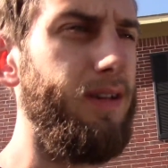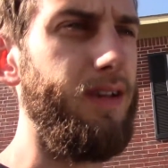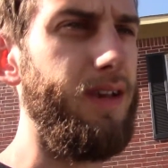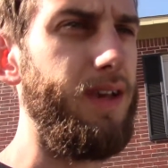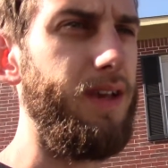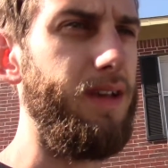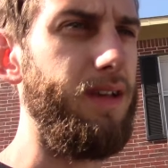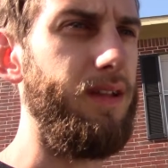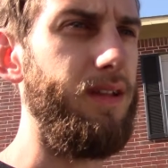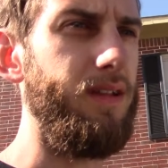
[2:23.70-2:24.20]

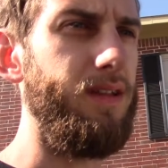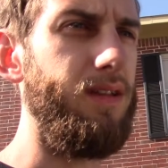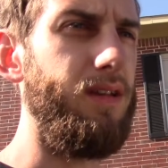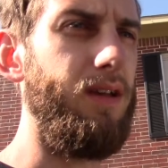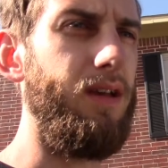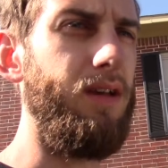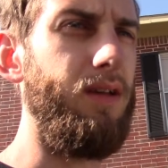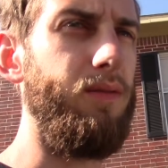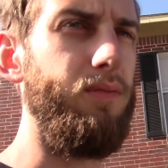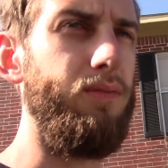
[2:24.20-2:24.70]
And,
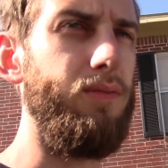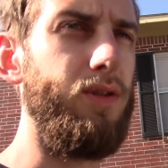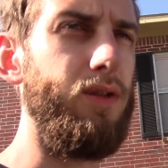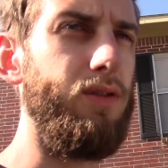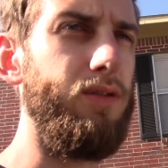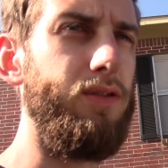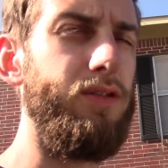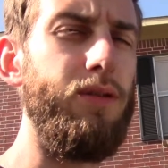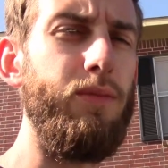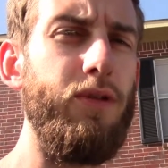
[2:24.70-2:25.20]

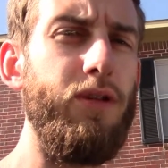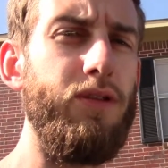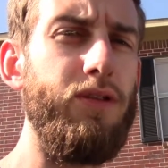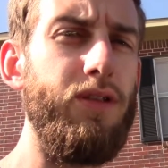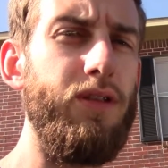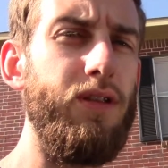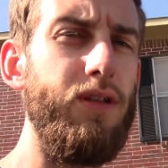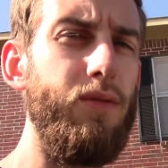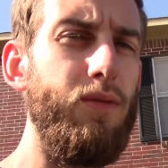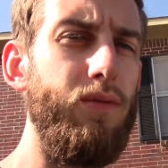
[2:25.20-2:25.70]
similar
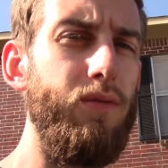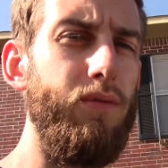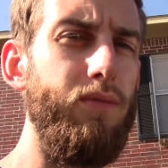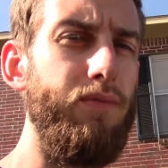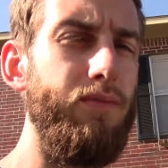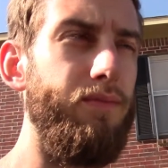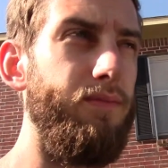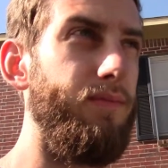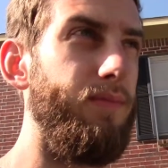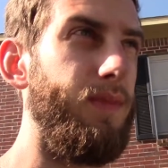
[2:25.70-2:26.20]
to the
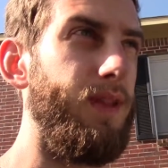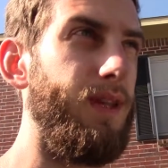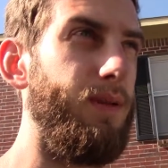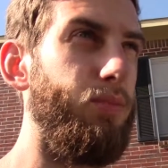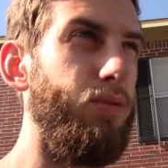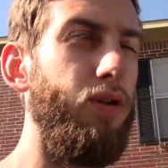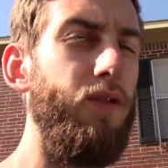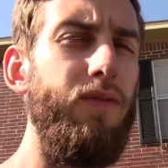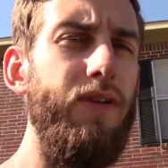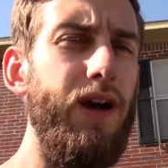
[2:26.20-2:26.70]

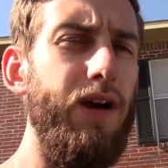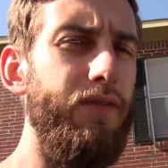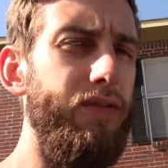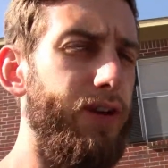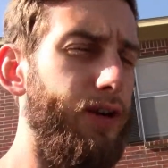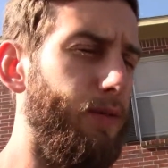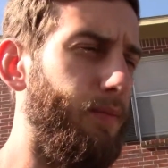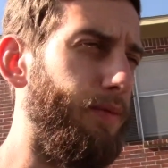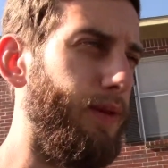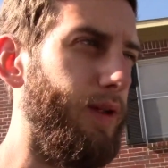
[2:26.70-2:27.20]
profile of an
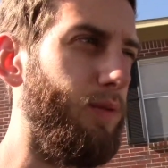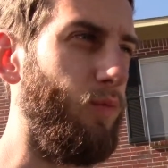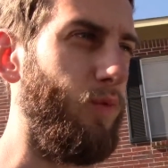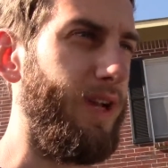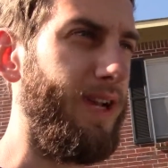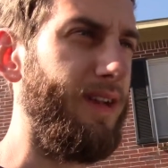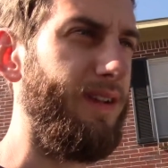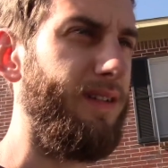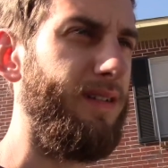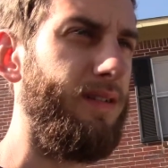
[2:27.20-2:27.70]
airplane
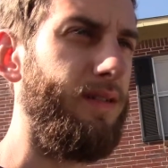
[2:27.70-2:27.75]
wing.